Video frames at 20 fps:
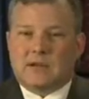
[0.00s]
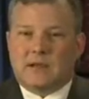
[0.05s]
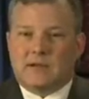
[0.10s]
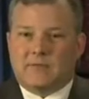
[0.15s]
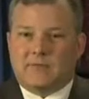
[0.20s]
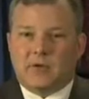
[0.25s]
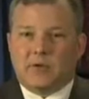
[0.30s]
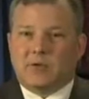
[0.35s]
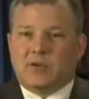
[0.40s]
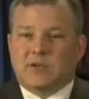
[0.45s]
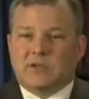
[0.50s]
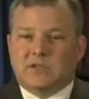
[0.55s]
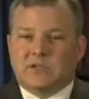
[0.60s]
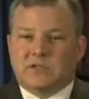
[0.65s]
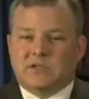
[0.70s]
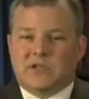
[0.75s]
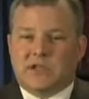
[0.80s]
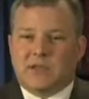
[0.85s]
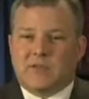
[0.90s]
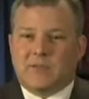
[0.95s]
if you would have
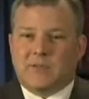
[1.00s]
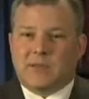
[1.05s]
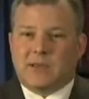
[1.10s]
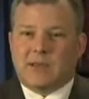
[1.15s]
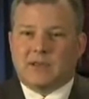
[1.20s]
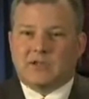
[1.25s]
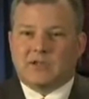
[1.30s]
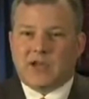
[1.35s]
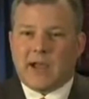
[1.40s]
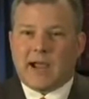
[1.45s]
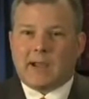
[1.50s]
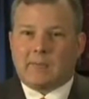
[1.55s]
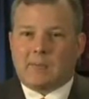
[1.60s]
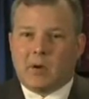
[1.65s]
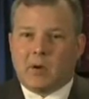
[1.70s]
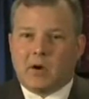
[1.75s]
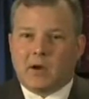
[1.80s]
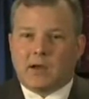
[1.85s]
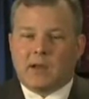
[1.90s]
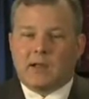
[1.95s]
just given me a
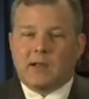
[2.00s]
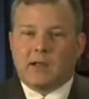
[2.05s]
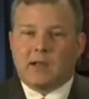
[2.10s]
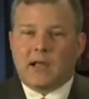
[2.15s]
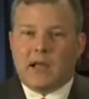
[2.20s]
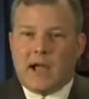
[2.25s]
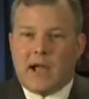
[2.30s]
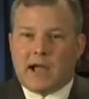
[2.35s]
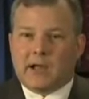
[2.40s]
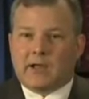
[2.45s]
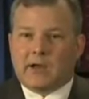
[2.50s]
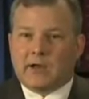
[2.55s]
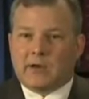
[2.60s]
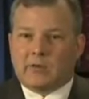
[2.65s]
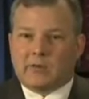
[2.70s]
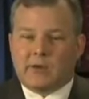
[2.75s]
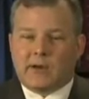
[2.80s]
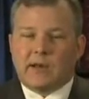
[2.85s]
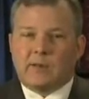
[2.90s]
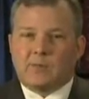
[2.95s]
checkbook, I could
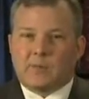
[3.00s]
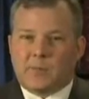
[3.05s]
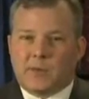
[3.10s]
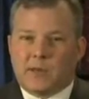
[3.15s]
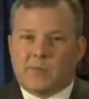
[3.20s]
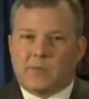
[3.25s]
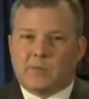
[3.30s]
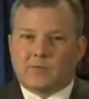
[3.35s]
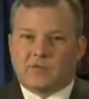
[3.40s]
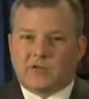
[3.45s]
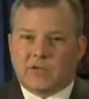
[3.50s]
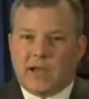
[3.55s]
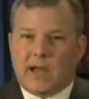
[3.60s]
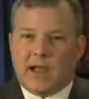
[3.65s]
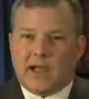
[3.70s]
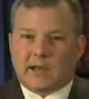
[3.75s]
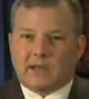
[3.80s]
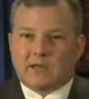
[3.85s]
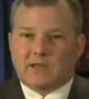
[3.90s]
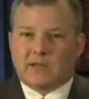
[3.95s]
have written people
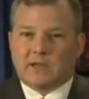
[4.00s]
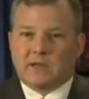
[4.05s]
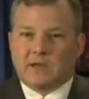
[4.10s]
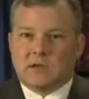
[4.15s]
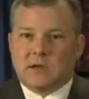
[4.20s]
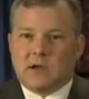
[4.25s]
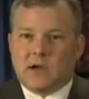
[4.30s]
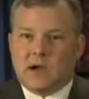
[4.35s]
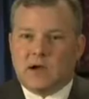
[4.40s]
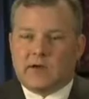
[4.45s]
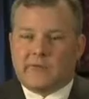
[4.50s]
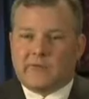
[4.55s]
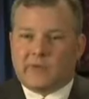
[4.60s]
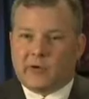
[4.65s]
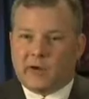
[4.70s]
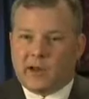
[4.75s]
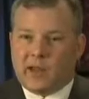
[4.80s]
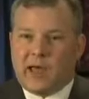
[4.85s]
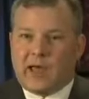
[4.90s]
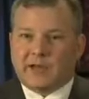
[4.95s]
checks
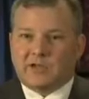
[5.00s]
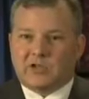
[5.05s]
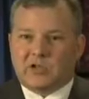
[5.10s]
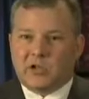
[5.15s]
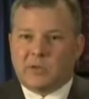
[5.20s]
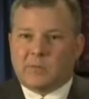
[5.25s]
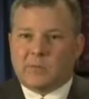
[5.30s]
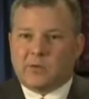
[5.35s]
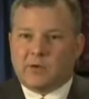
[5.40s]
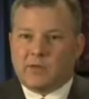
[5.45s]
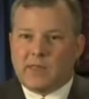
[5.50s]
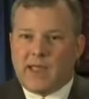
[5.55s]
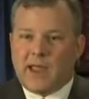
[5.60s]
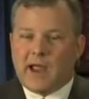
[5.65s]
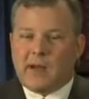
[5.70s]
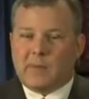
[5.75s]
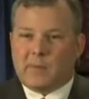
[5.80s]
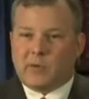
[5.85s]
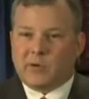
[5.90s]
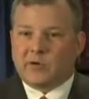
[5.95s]
for a lot cheaper than
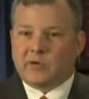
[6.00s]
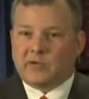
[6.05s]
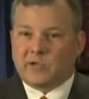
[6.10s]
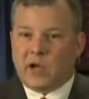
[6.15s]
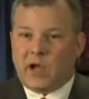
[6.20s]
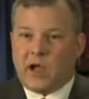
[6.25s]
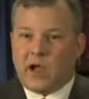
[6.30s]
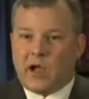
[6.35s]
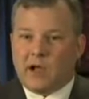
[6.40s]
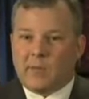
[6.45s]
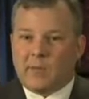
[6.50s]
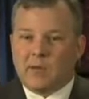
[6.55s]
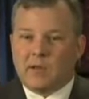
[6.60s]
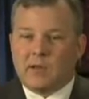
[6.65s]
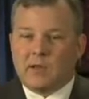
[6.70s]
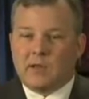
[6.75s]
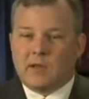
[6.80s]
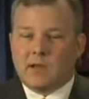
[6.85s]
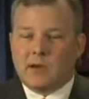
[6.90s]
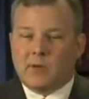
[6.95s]
that per job,
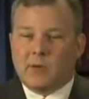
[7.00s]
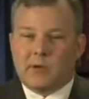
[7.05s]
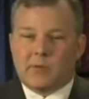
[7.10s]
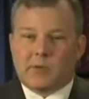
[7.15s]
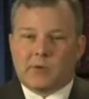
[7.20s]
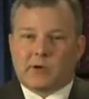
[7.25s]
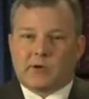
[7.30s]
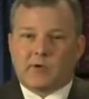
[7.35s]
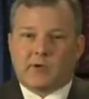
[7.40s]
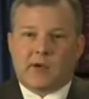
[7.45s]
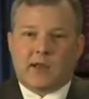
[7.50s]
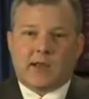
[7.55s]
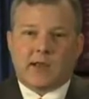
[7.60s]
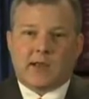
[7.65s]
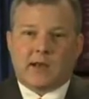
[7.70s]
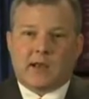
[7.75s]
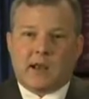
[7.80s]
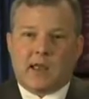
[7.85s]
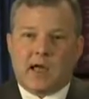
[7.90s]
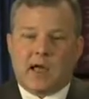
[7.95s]
and we would have
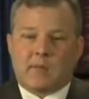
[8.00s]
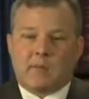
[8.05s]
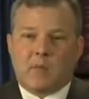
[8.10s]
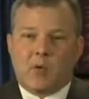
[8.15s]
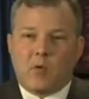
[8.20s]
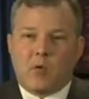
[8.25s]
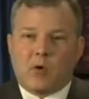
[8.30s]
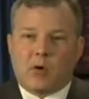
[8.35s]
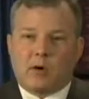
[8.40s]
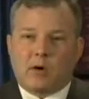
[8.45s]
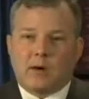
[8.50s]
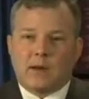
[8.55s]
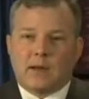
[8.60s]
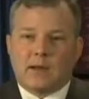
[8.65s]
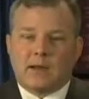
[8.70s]
created a lot more.